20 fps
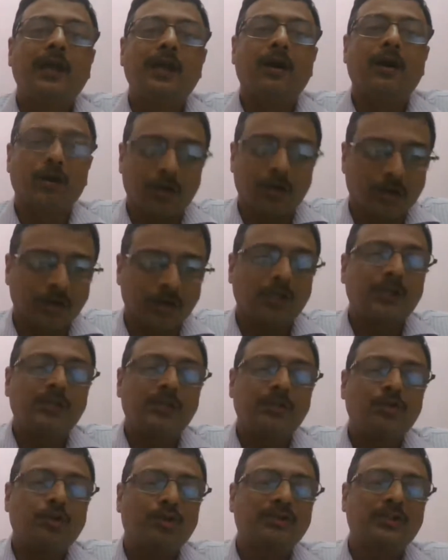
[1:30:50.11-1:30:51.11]
or other
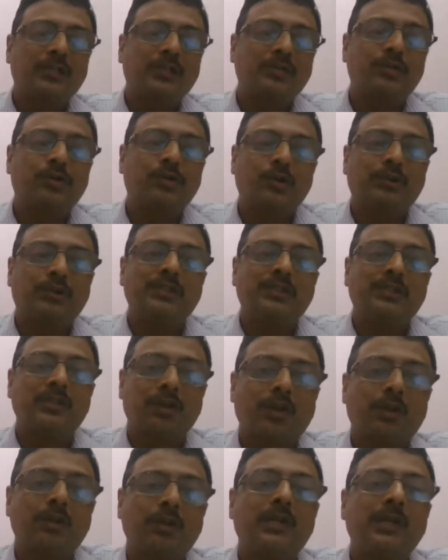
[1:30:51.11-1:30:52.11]
resources growth is
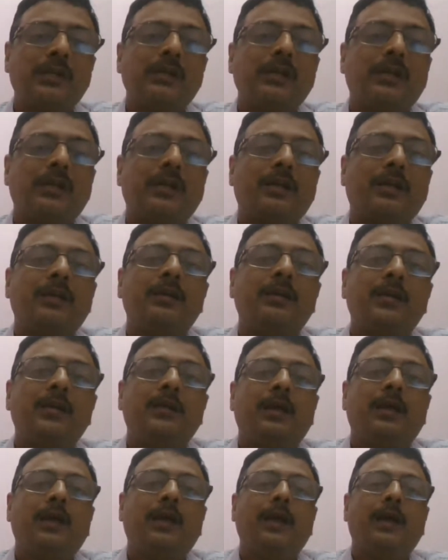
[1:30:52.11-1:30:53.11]
non-linear
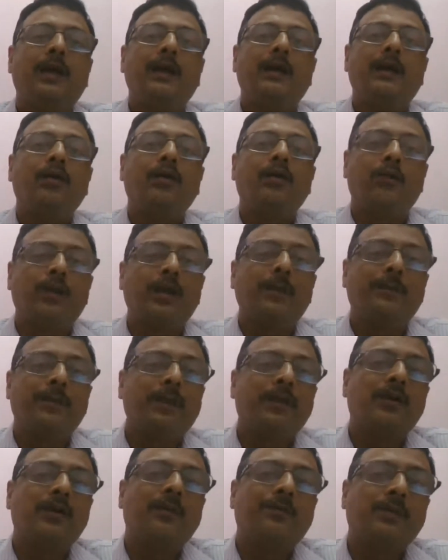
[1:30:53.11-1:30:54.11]
uh, over a
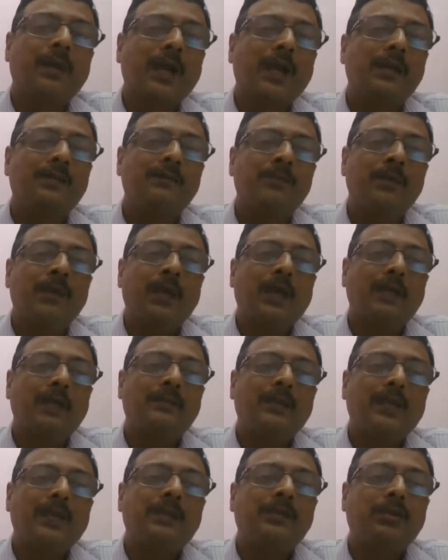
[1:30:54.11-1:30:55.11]
period of time,
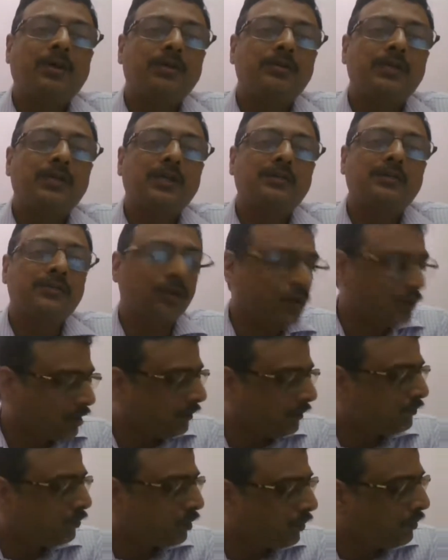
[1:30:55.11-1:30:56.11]
and that causes lot
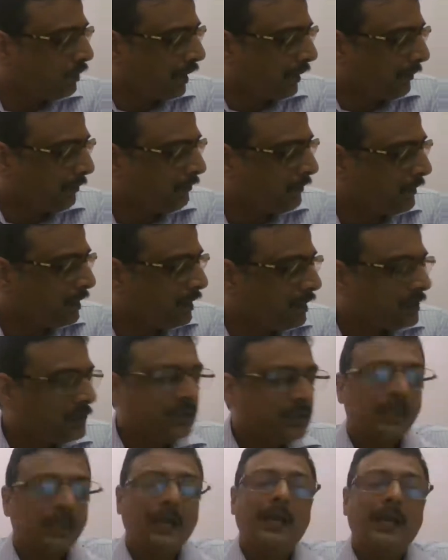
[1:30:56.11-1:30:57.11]
of problems.
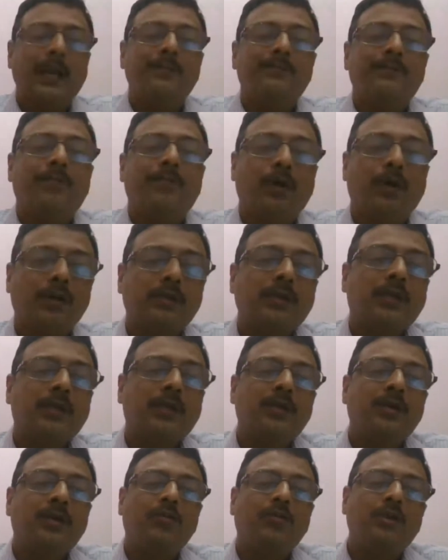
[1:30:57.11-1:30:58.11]

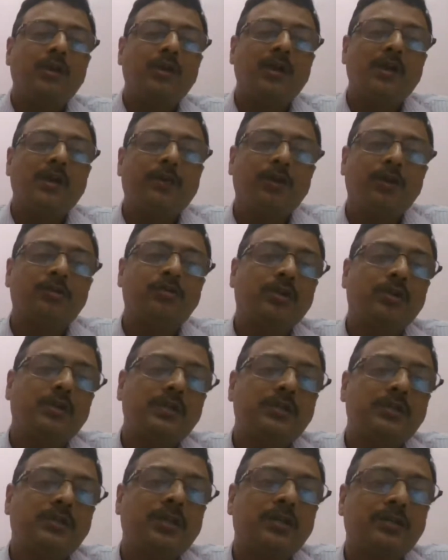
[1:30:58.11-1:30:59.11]
Further, we have also
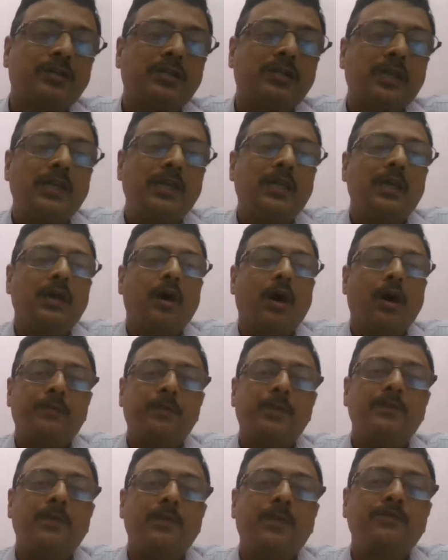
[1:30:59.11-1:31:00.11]
discussed the
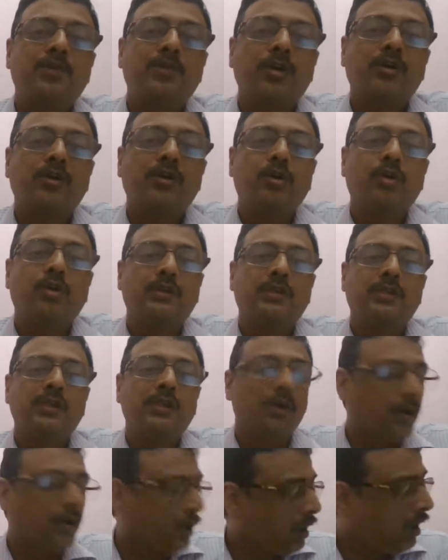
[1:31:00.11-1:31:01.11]
optimum control
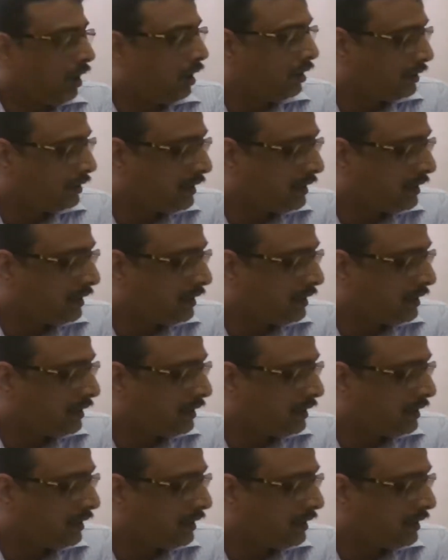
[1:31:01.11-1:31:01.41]
uh, or